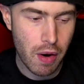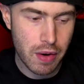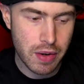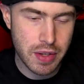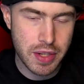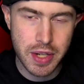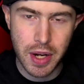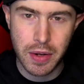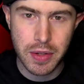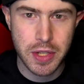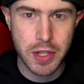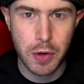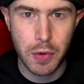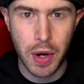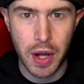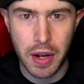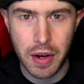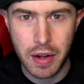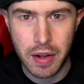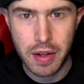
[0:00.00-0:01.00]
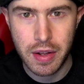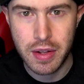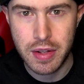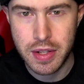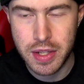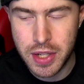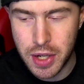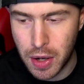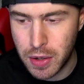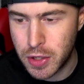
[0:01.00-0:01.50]
Don't do it.
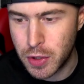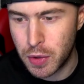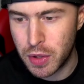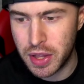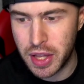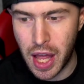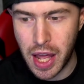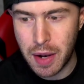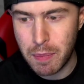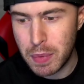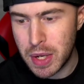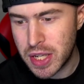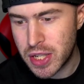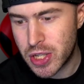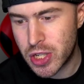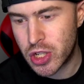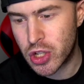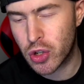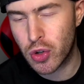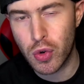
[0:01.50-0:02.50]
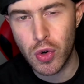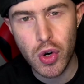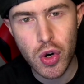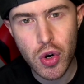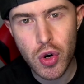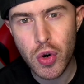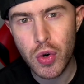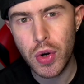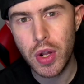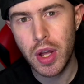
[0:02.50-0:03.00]
Don't do it. Let them be
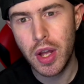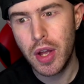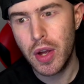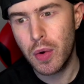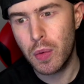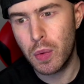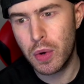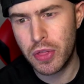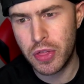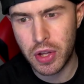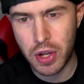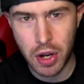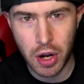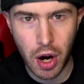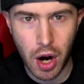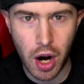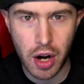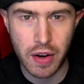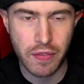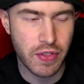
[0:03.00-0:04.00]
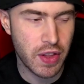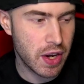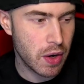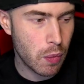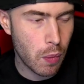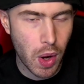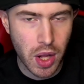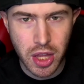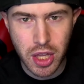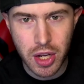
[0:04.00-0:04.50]
screwed with the card. If they
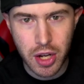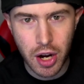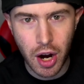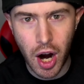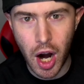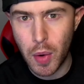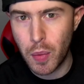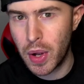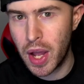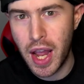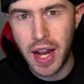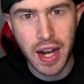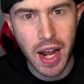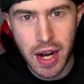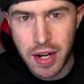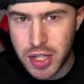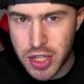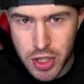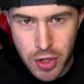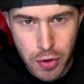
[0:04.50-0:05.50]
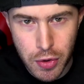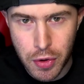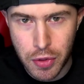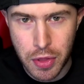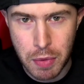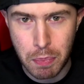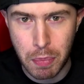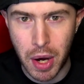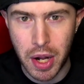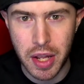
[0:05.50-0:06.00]
didn't want the card, well, hey, now you're screwed with
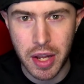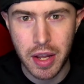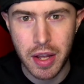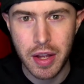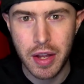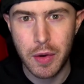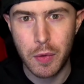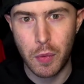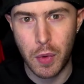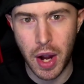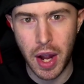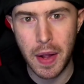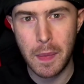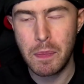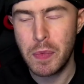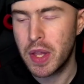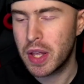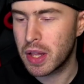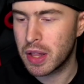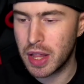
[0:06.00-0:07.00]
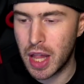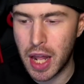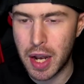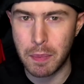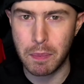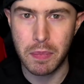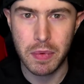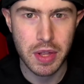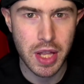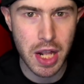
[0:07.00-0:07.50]
it, buddy, right? Let
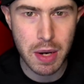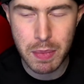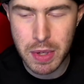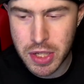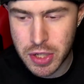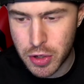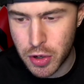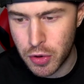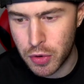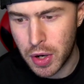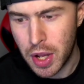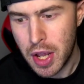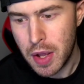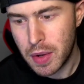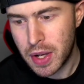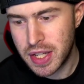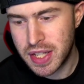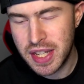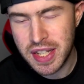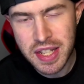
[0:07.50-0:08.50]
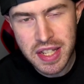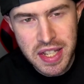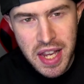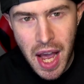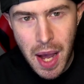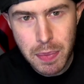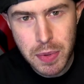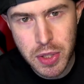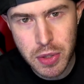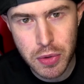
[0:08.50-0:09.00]
them be screwed, because this is
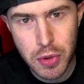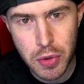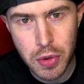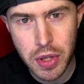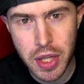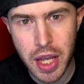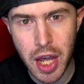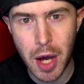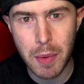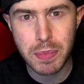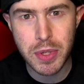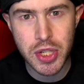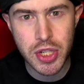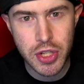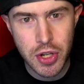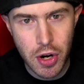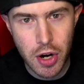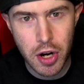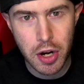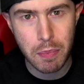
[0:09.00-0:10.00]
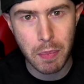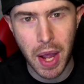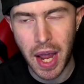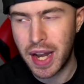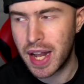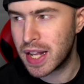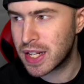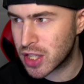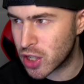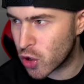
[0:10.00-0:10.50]
absolutely absurd, man.
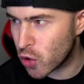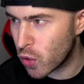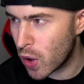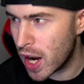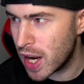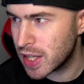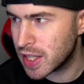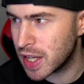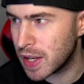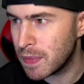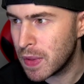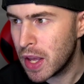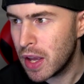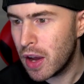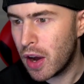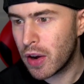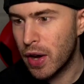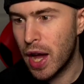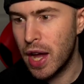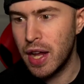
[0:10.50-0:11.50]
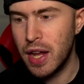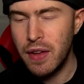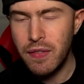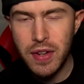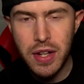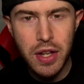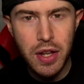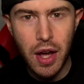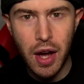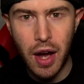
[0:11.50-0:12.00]
It's crazy. Okay,
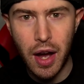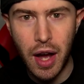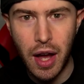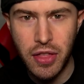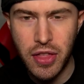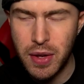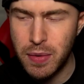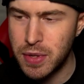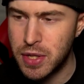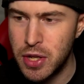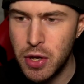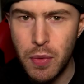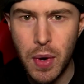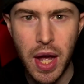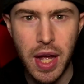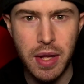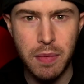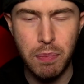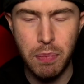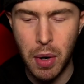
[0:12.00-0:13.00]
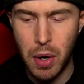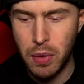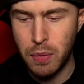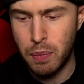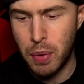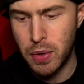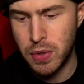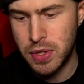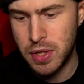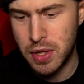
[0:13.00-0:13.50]
even I think it was Newegg
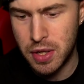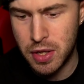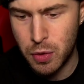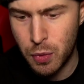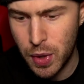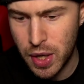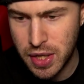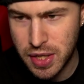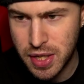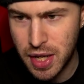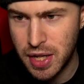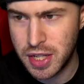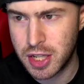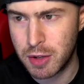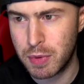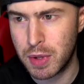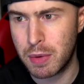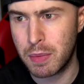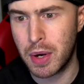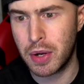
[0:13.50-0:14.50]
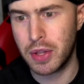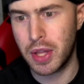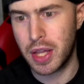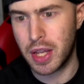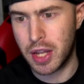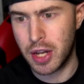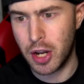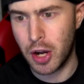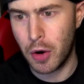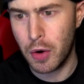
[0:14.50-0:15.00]
posted a tweet saying something about, like,
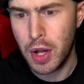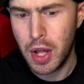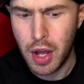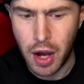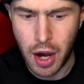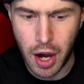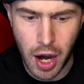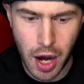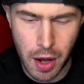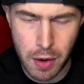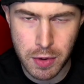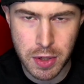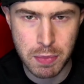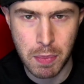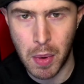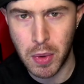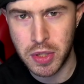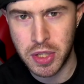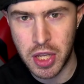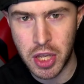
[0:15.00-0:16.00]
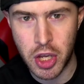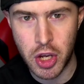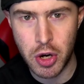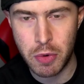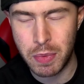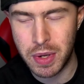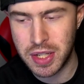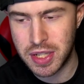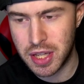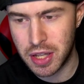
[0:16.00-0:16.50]
you know, it was mostly
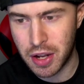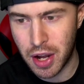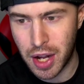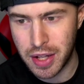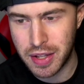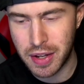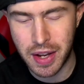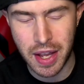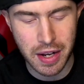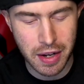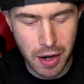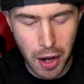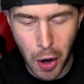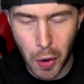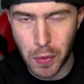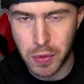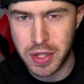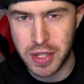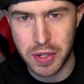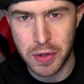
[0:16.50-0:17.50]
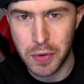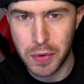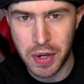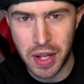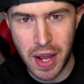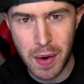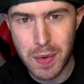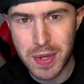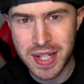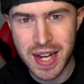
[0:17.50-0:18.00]
humans that got. Okay, no, dude,
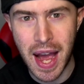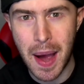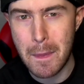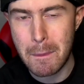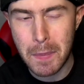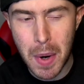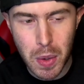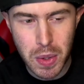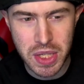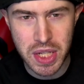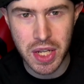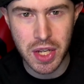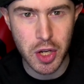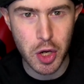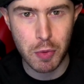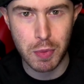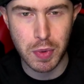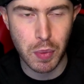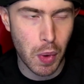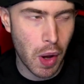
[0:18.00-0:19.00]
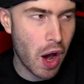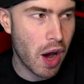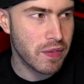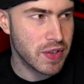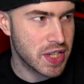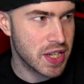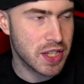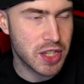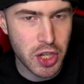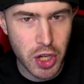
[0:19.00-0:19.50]
it was not mostly humans. Well,
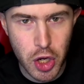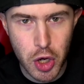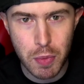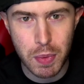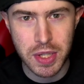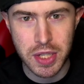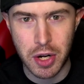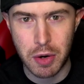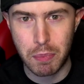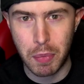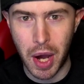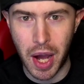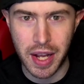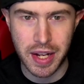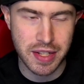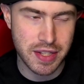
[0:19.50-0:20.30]
obviously it's humans that are buying it.